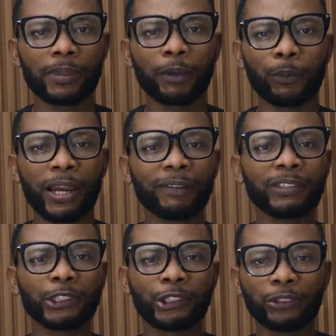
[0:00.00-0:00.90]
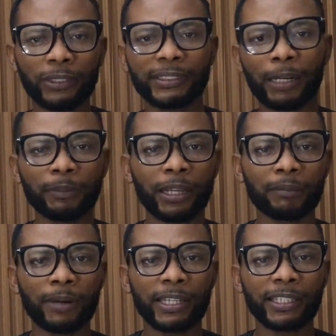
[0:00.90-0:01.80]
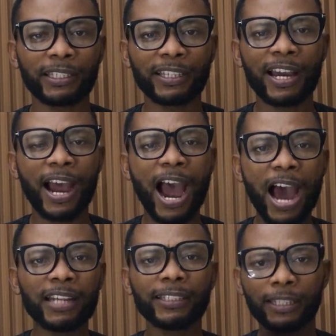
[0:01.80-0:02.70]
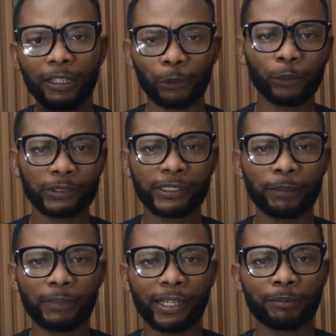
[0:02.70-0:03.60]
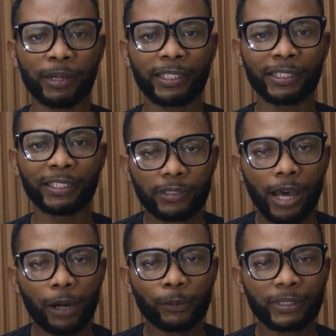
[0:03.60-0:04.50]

We have the short-term land banking and the long-term land banking. Now,